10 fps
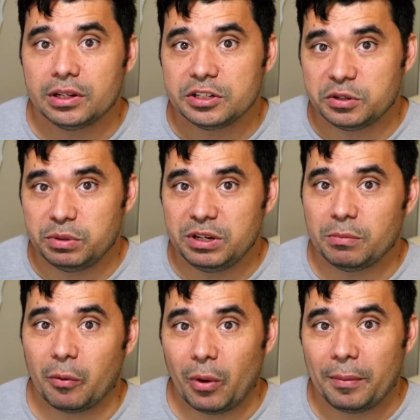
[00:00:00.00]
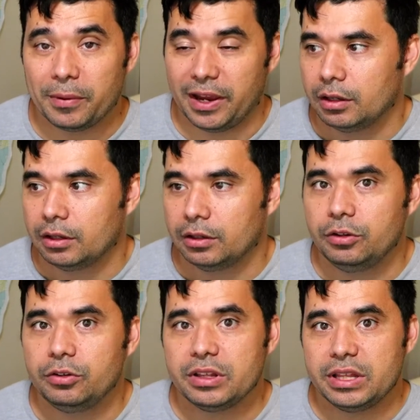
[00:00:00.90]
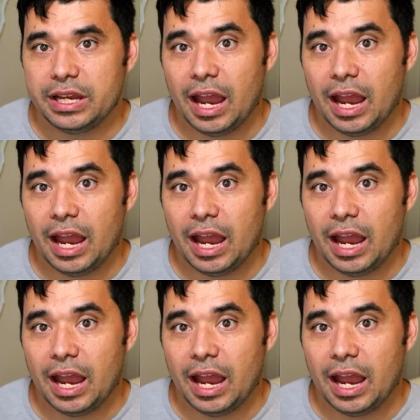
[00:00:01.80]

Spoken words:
to be my webcam using the